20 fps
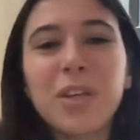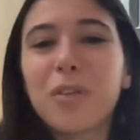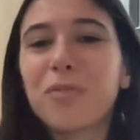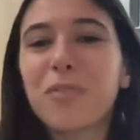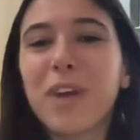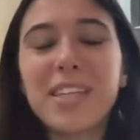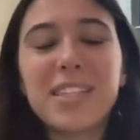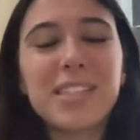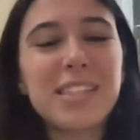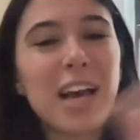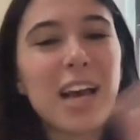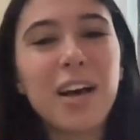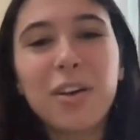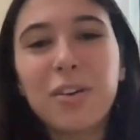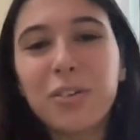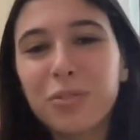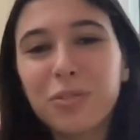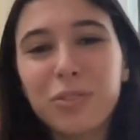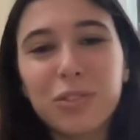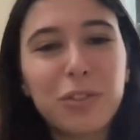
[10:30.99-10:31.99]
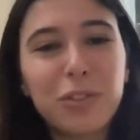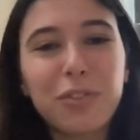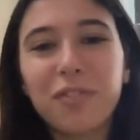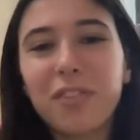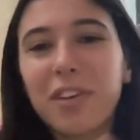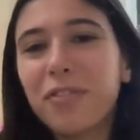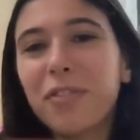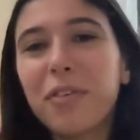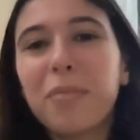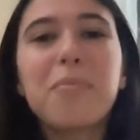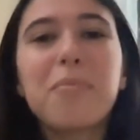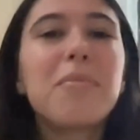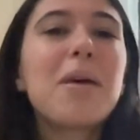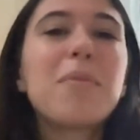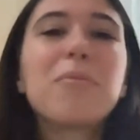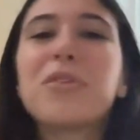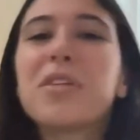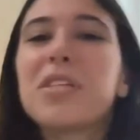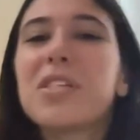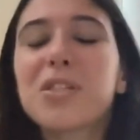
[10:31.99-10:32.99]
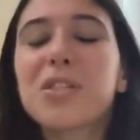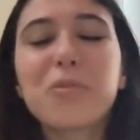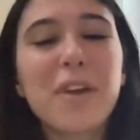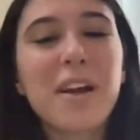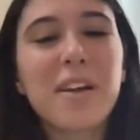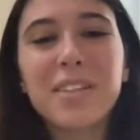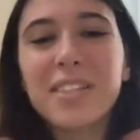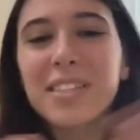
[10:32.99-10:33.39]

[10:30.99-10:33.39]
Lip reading: write down your favorite memories throughout